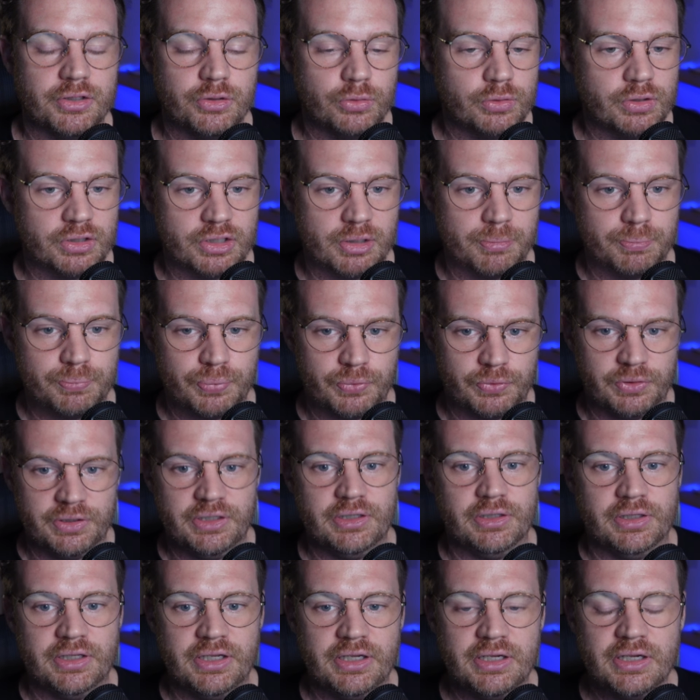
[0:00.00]
could
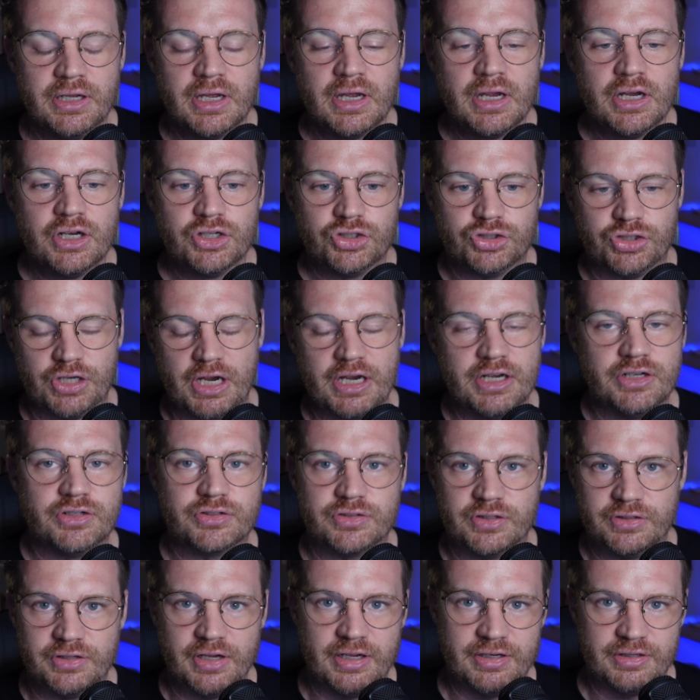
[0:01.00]
completely change the
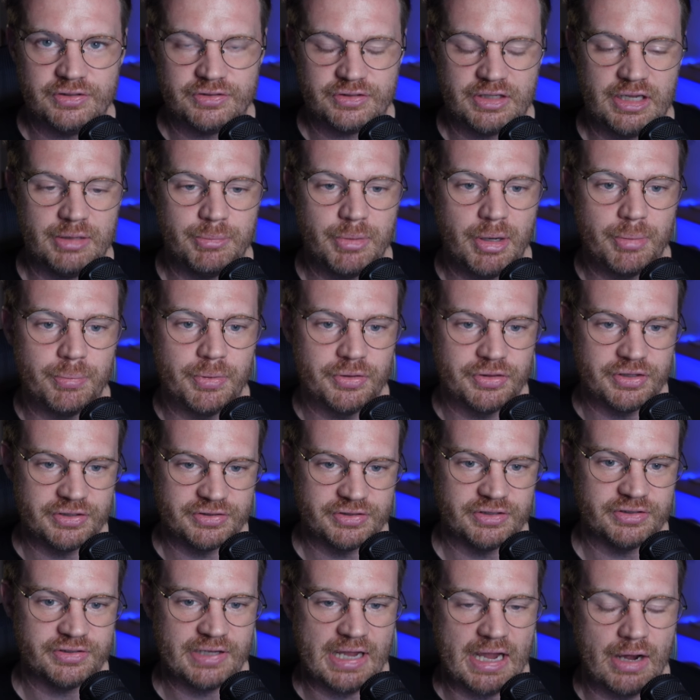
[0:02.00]
data schema, but this
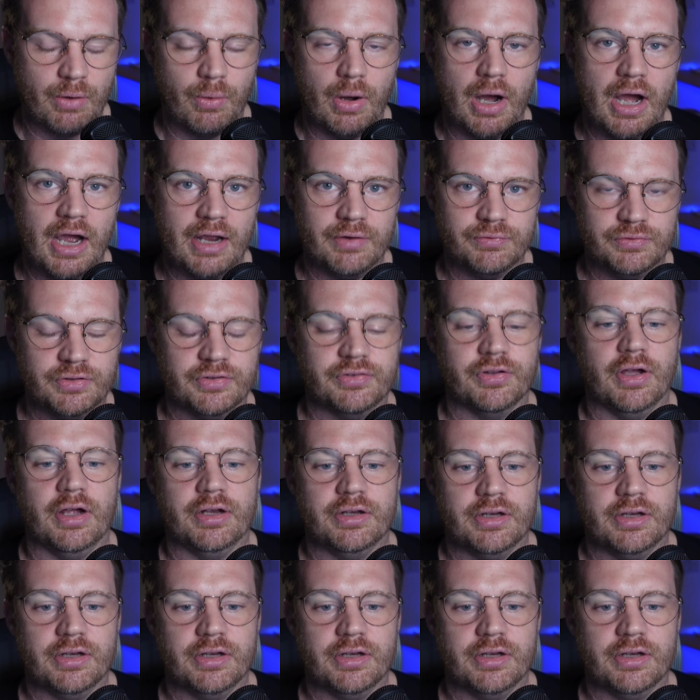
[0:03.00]
is how I've designed